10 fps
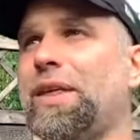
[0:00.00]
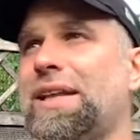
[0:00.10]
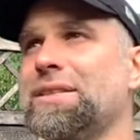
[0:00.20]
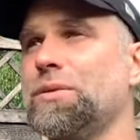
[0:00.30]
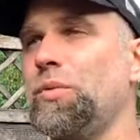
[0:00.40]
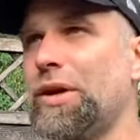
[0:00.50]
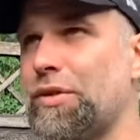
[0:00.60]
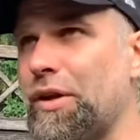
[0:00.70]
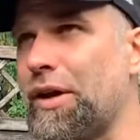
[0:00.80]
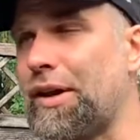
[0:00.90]
that's
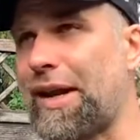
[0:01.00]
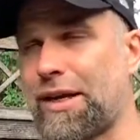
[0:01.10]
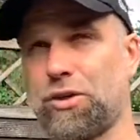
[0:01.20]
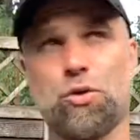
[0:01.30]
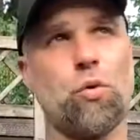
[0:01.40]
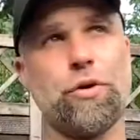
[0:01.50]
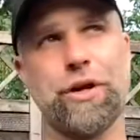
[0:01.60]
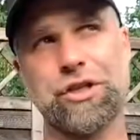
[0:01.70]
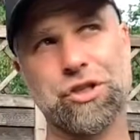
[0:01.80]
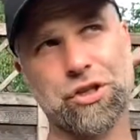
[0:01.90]
with uh, like
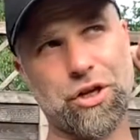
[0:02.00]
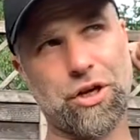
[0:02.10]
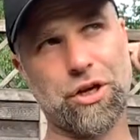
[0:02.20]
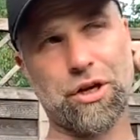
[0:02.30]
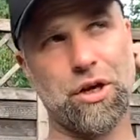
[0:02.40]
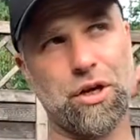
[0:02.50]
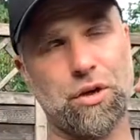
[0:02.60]
storage uh,